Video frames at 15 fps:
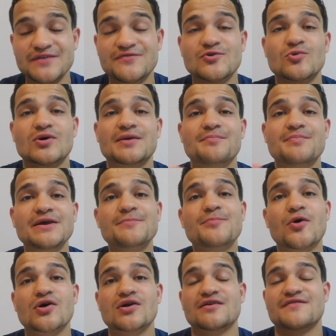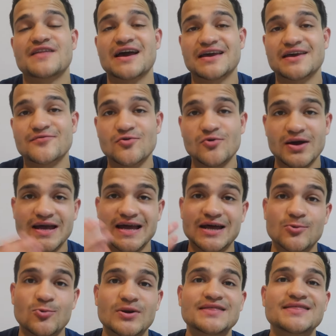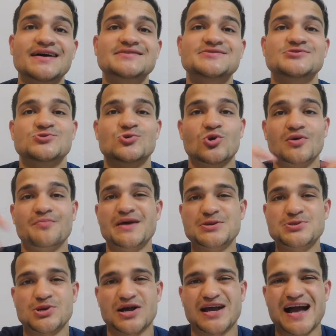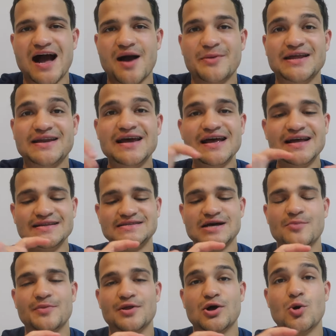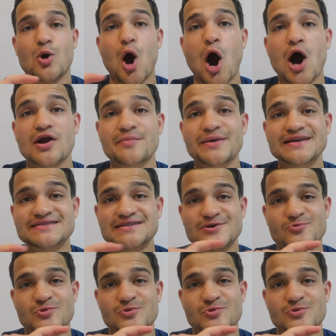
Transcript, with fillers: If you want to be part of that giveaway and win that store, make sure to comment down below, automate.